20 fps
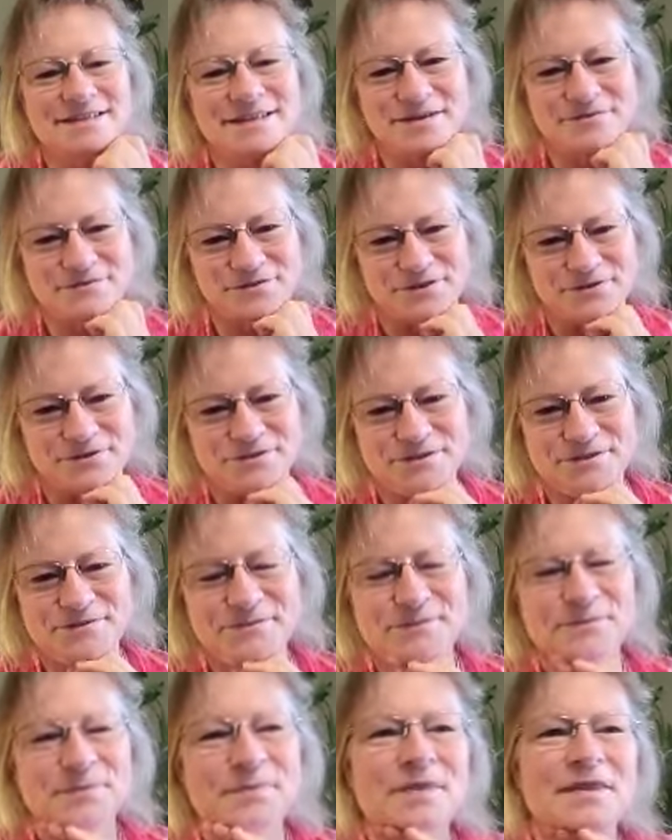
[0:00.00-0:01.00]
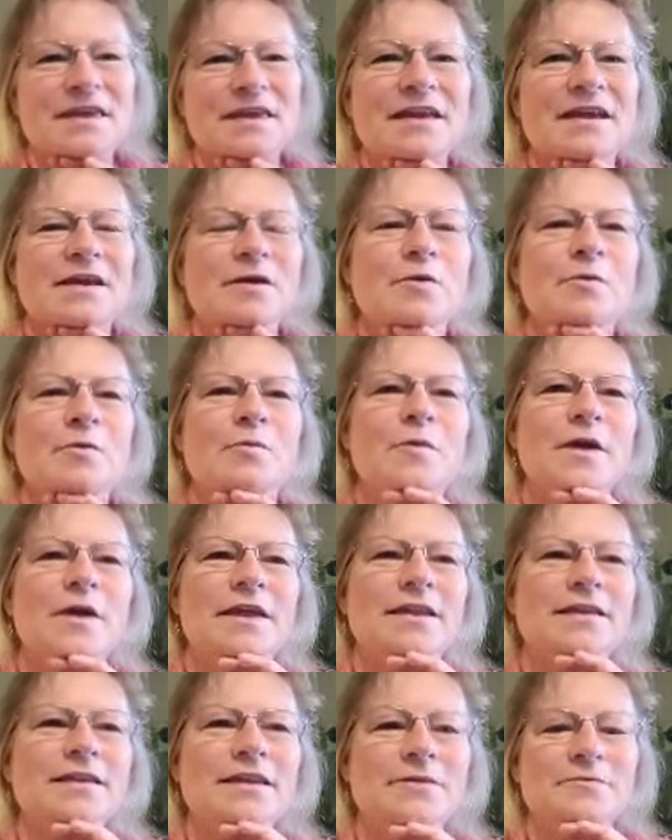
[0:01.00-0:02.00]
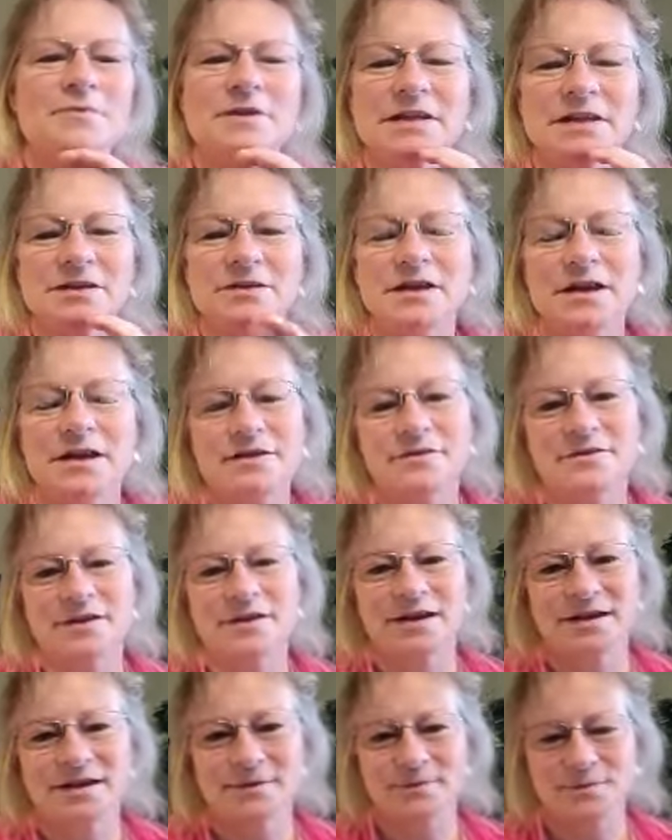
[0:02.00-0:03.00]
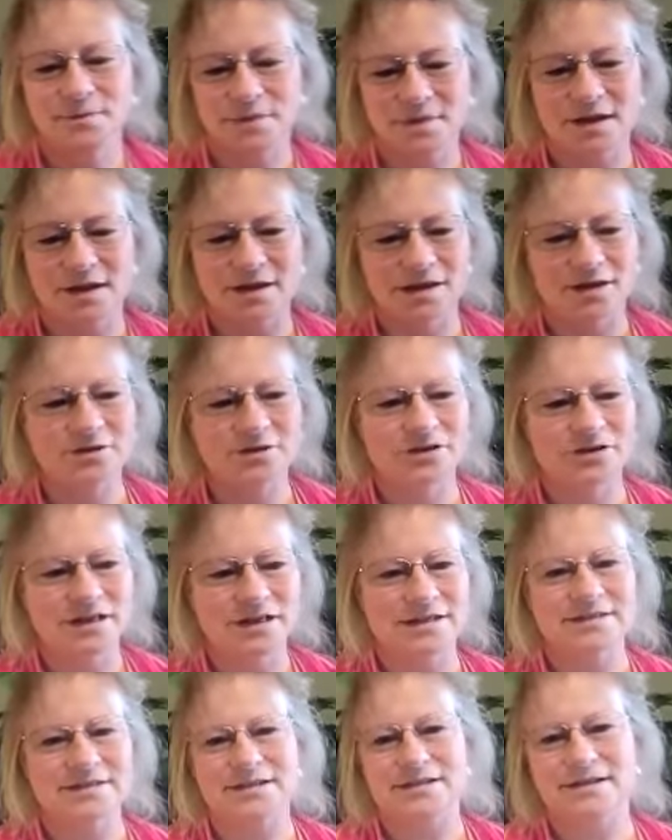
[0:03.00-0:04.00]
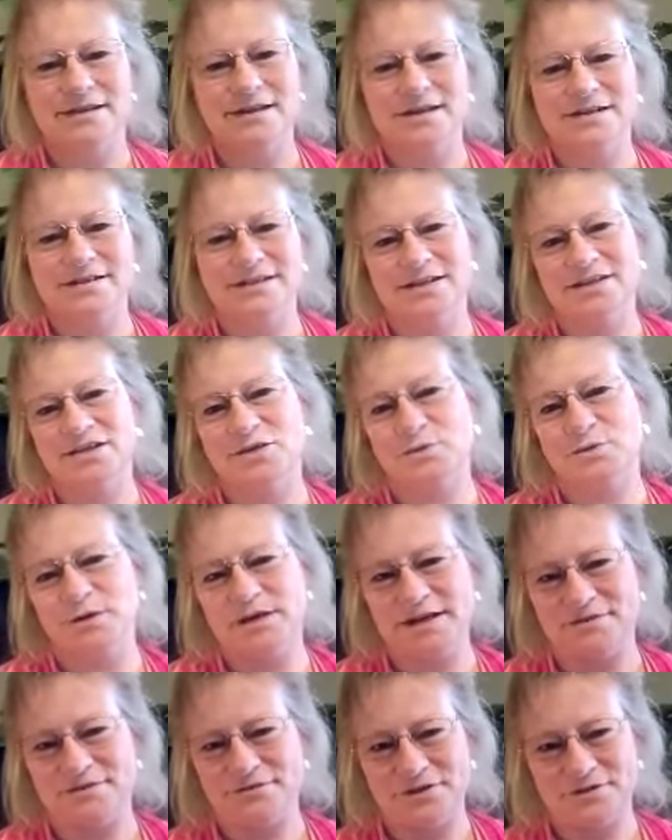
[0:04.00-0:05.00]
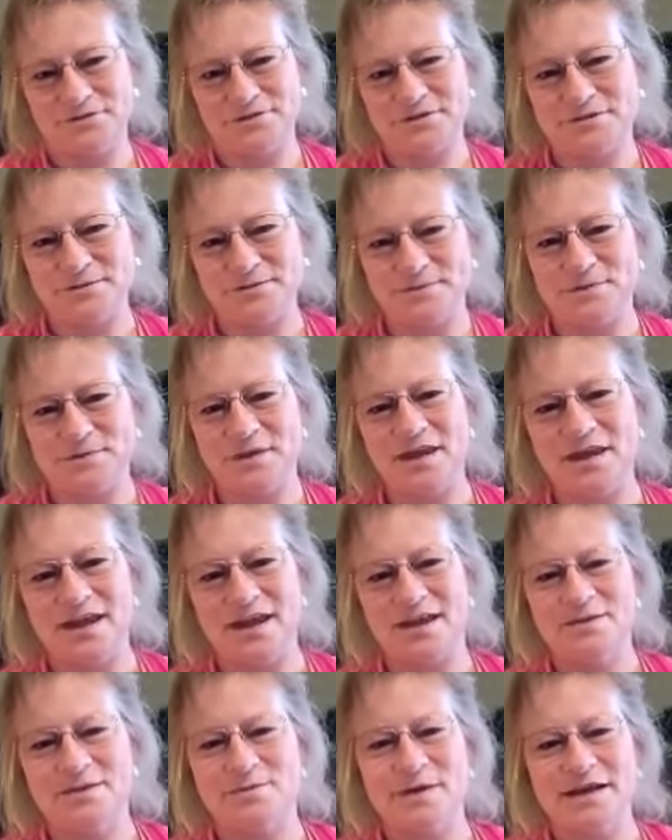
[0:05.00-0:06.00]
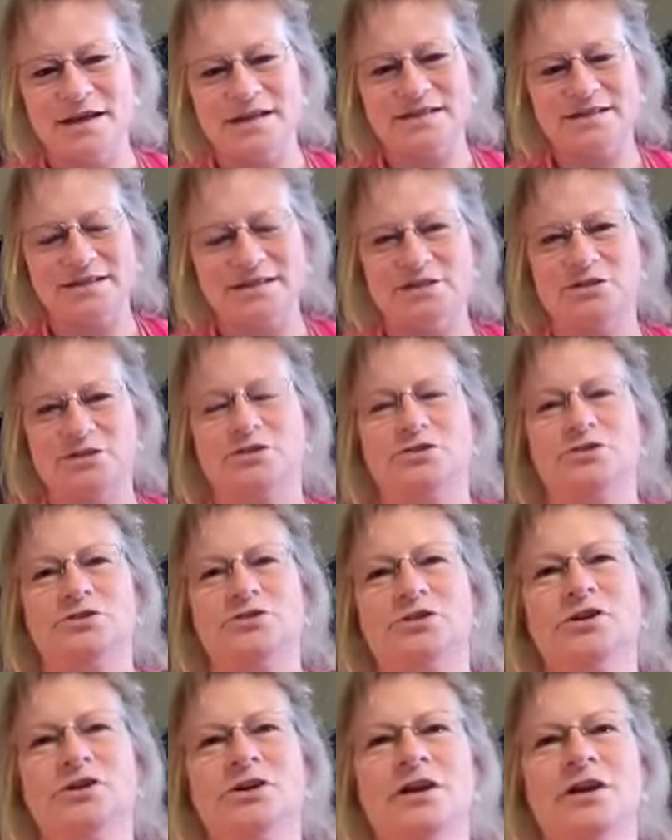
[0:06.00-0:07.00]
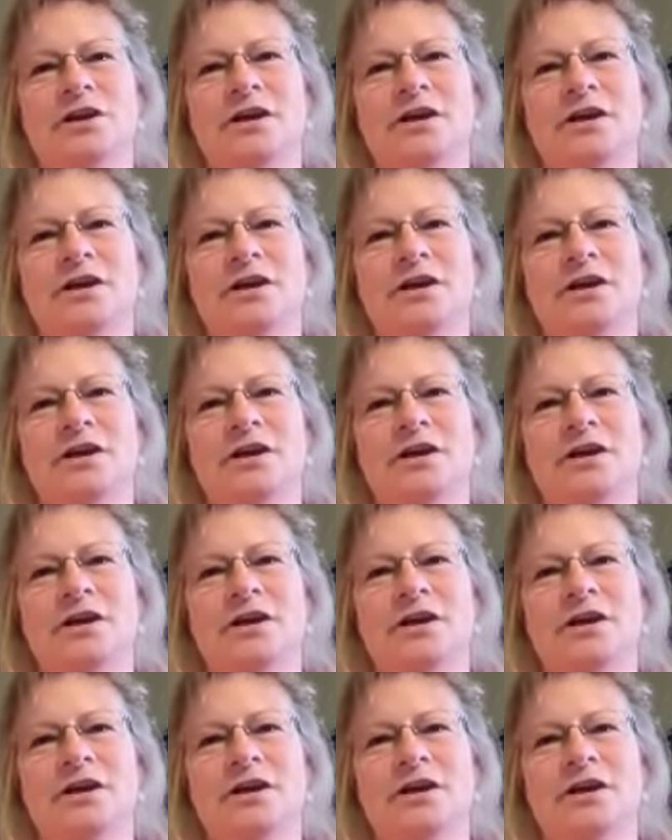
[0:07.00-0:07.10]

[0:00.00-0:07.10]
and nephews, when they were little, I have um, a younger niece and then a set of twin nephews, and my sister.